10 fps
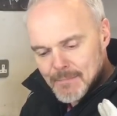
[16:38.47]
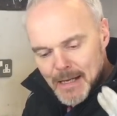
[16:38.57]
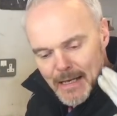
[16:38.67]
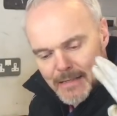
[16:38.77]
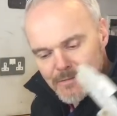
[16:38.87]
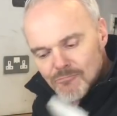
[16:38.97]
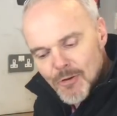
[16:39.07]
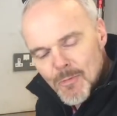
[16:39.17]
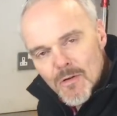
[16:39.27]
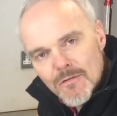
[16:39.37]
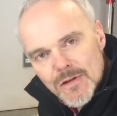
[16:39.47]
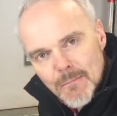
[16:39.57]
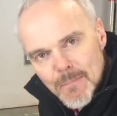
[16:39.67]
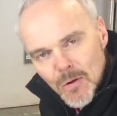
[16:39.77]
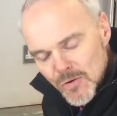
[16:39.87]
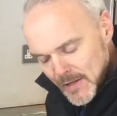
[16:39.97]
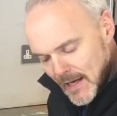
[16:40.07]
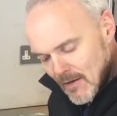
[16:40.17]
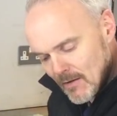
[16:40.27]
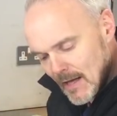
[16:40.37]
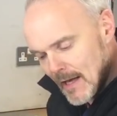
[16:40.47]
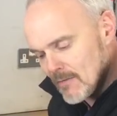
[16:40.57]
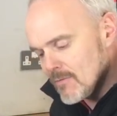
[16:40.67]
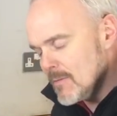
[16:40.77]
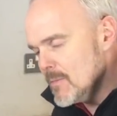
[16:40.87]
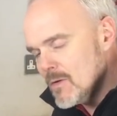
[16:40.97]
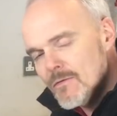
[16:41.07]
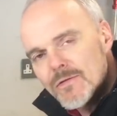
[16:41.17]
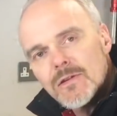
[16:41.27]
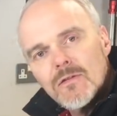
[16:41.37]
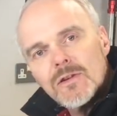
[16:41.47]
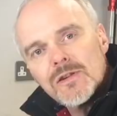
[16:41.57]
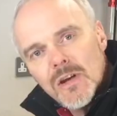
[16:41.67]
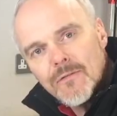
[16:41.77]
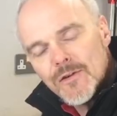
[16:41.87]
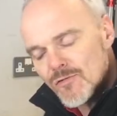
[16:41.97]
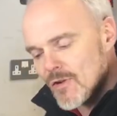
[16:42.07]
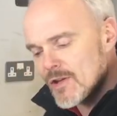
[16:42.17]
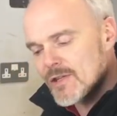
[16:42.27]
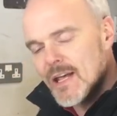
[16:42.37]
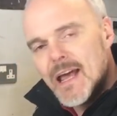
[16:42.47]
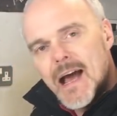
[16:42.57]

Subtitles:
It removes mill scale, it removes surface rust,